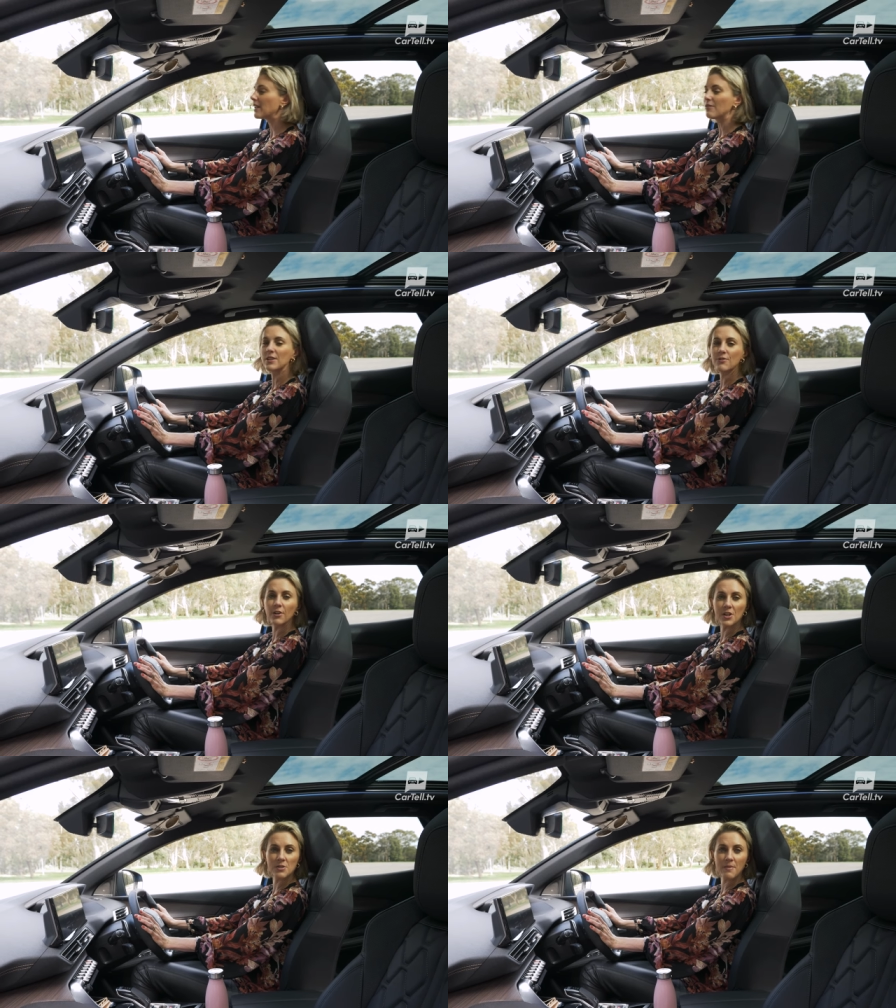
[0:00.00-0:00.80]
lovely
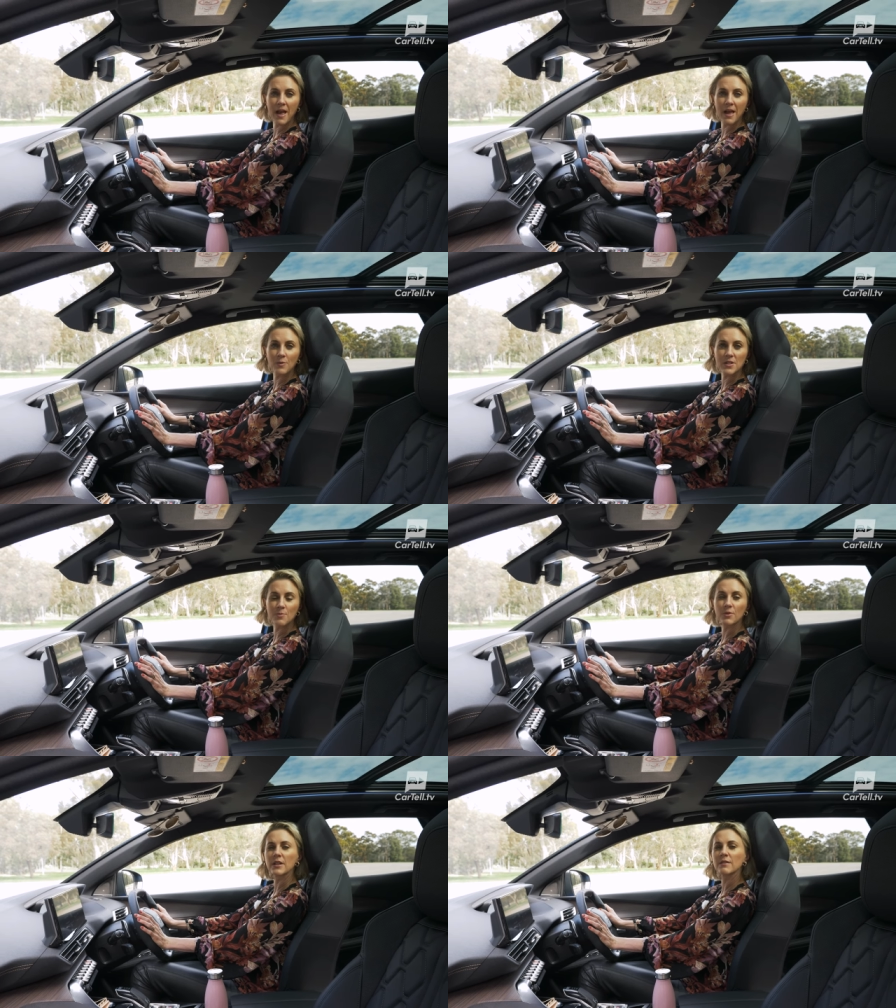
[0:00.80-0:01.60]
French man
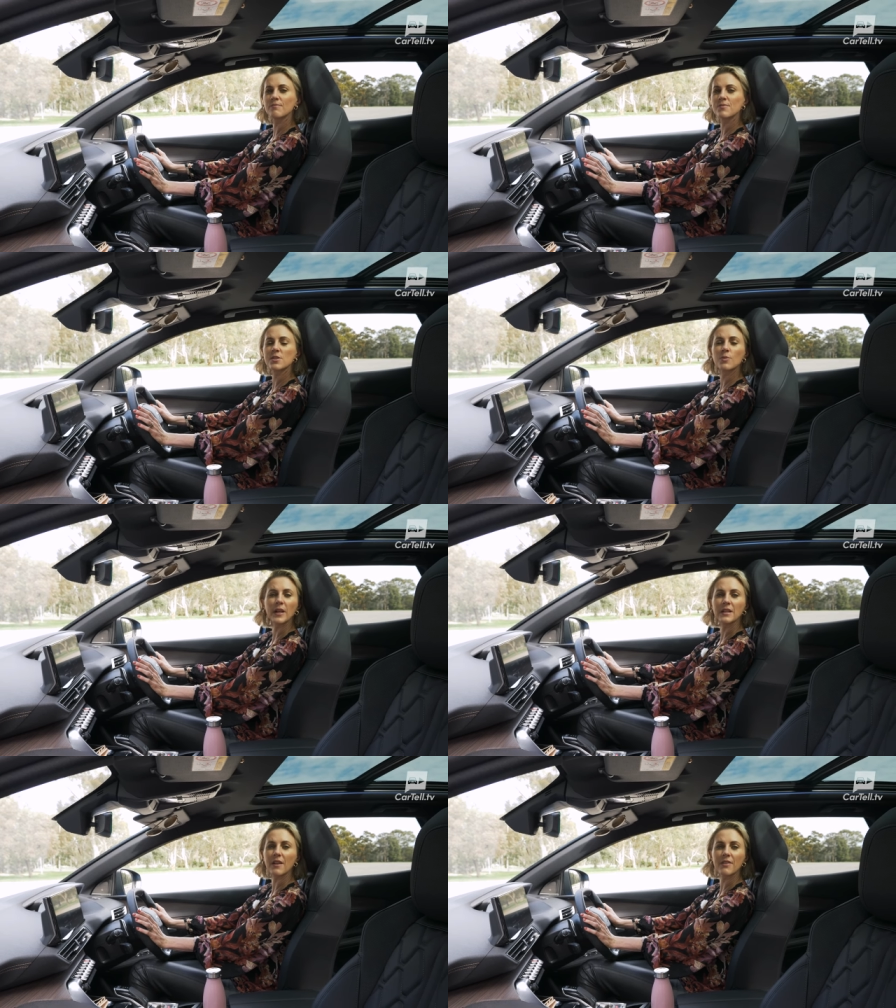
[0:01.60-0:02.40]
whispering
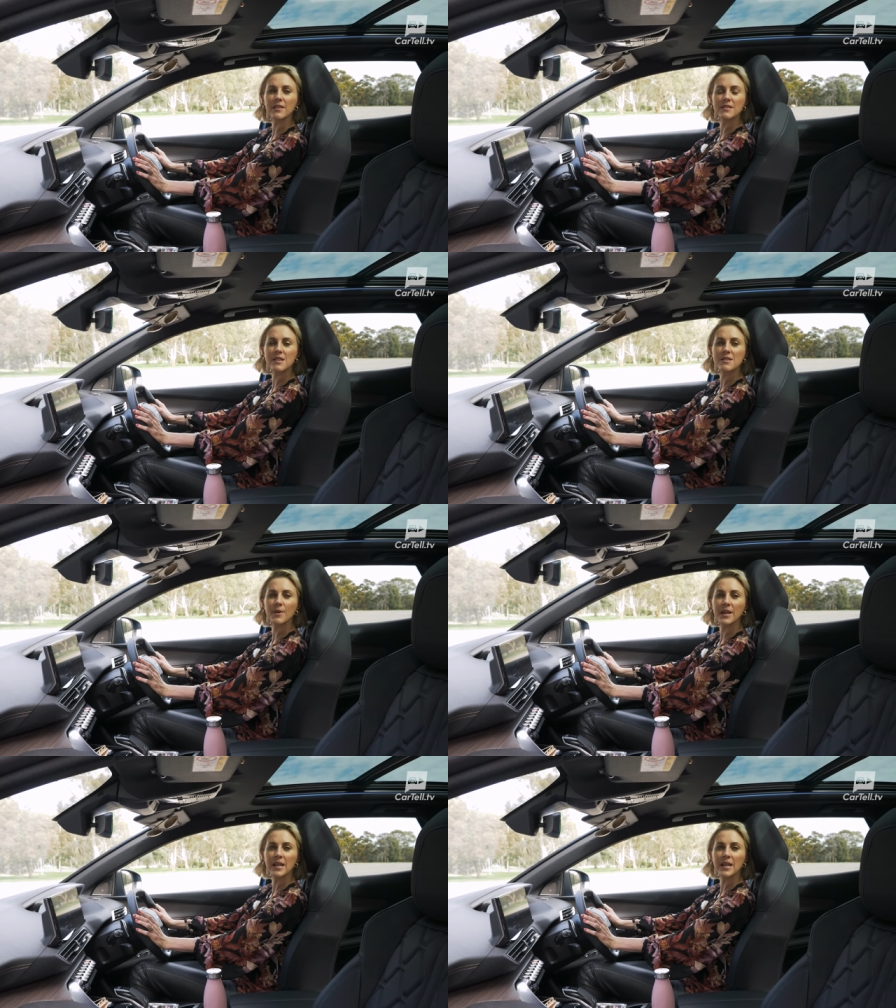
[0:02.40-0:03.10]
sweet nothings into my